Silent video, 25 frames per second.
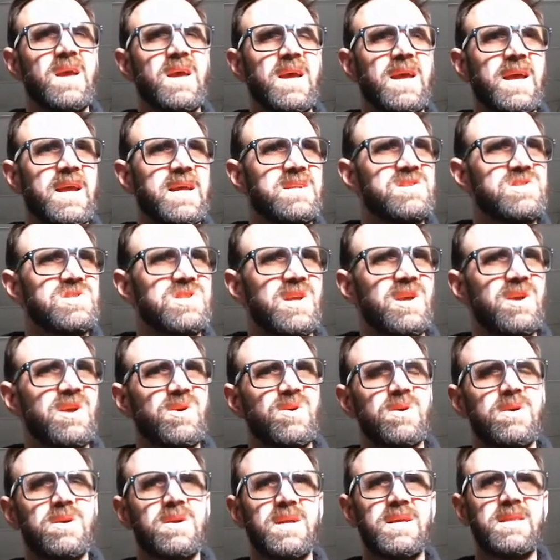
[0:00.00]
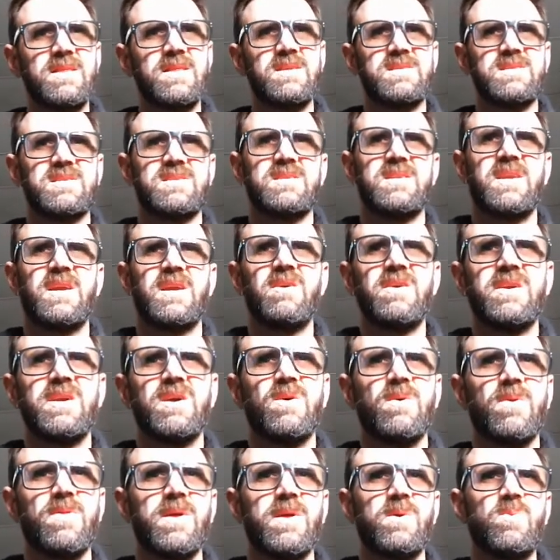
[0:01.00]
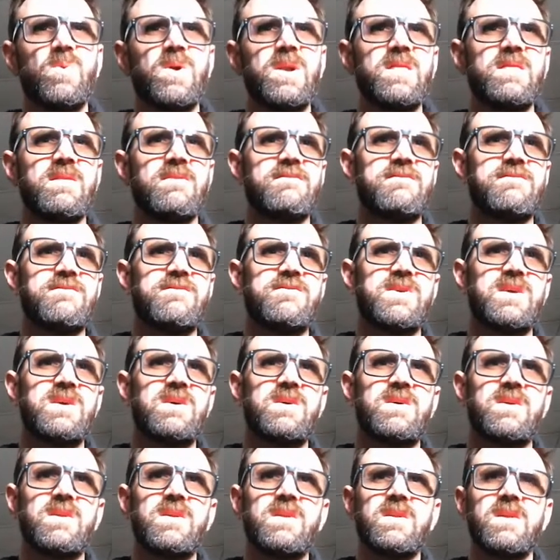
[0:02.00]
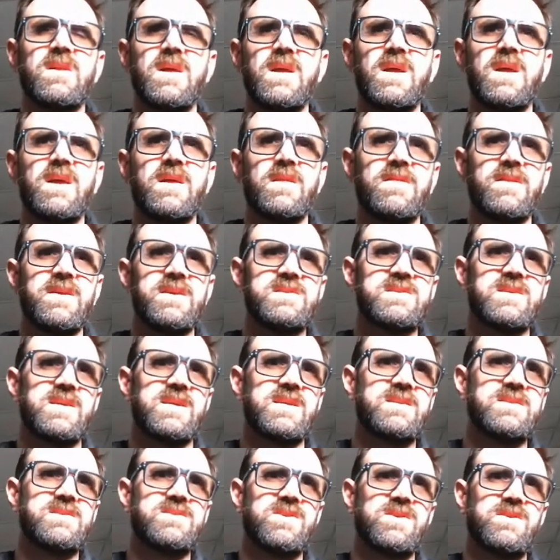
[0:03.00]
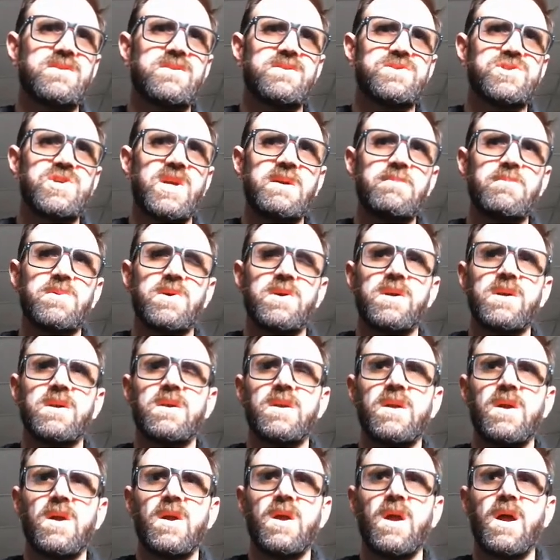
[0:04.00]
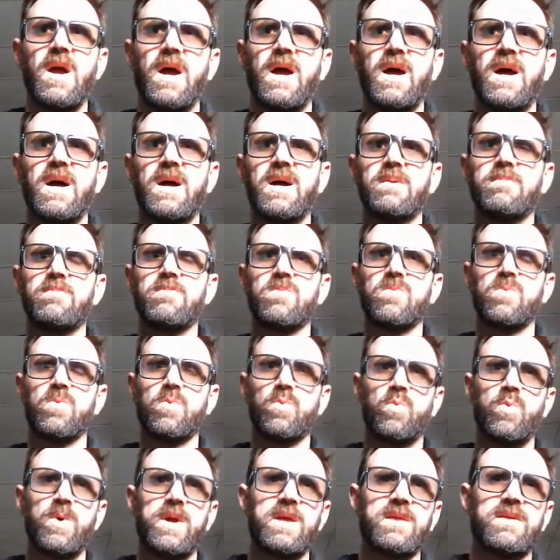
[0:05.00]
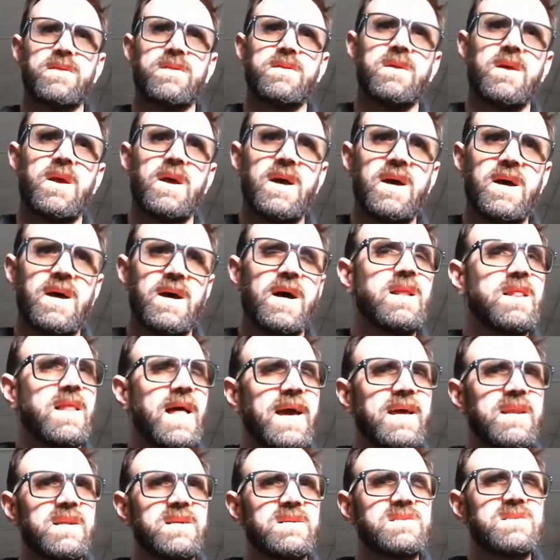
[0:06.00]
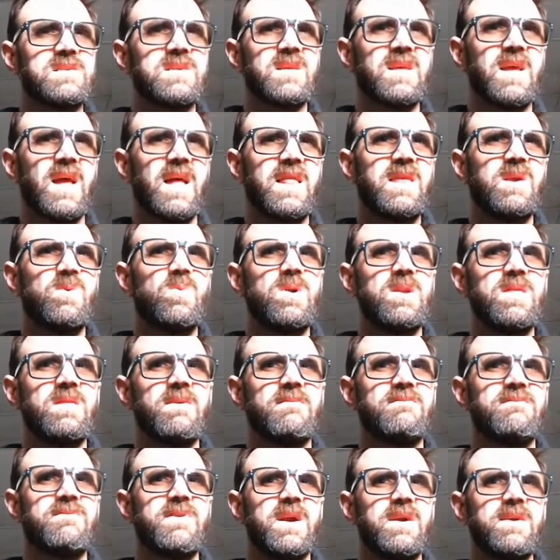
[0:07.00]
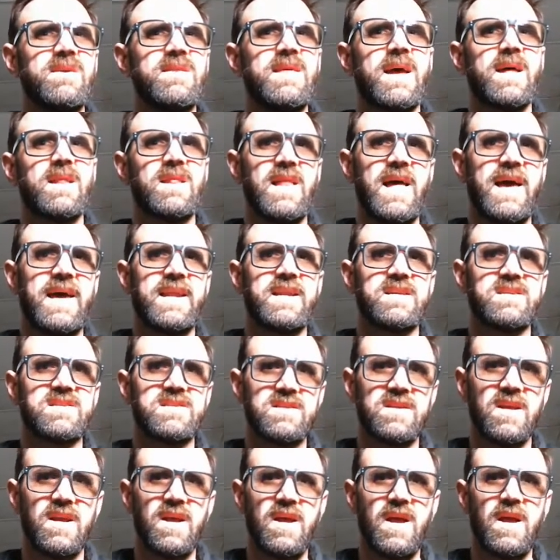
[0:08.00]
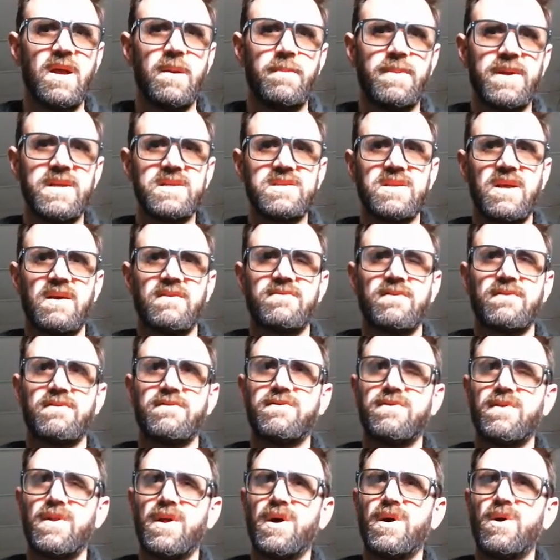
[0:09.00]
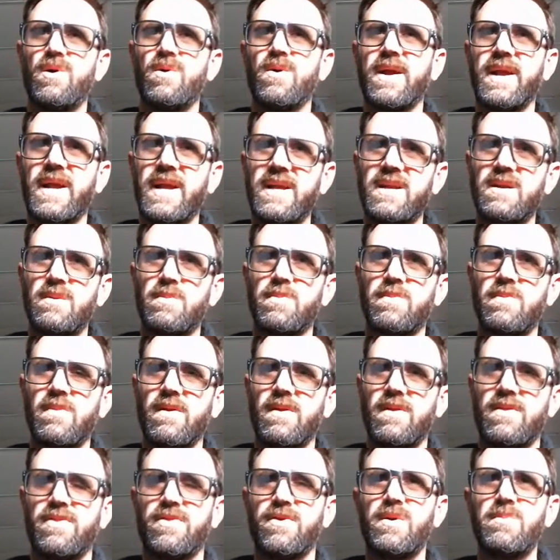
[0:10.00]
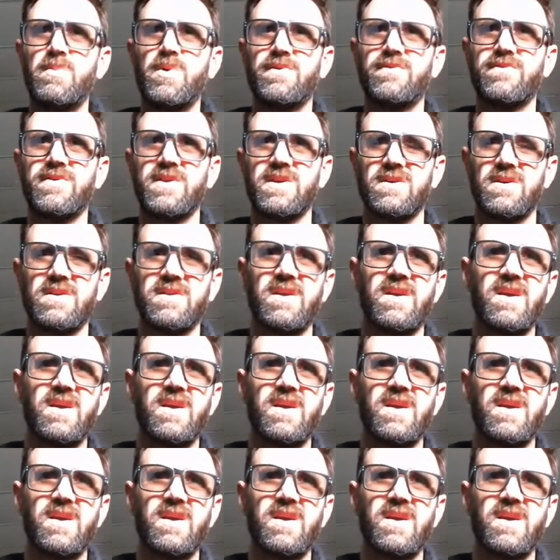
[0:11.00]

And so in this scenario, they wanted to fill this internal chamber with a lattice, and they wanted to vary that lattice based off a flow and a thermal field.